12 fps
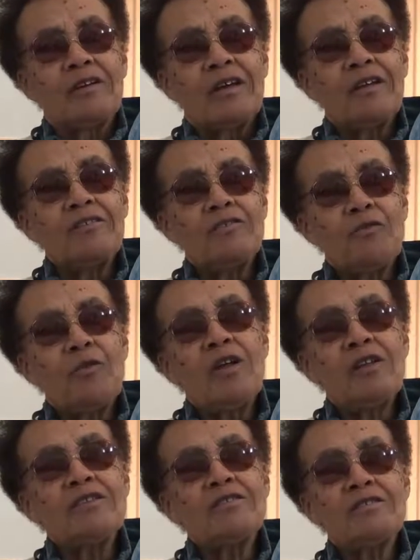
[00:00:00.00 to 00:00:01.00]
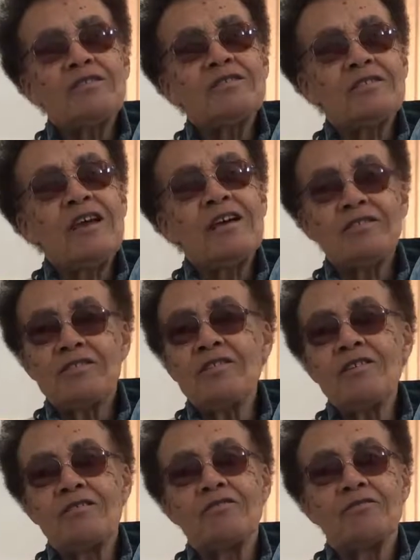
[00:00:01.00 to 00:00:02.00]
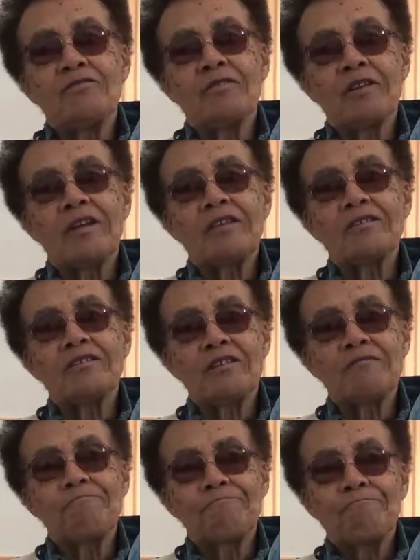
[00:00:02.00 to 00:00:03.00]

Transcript: And he said, "Well, it's nice seeing you." And I said,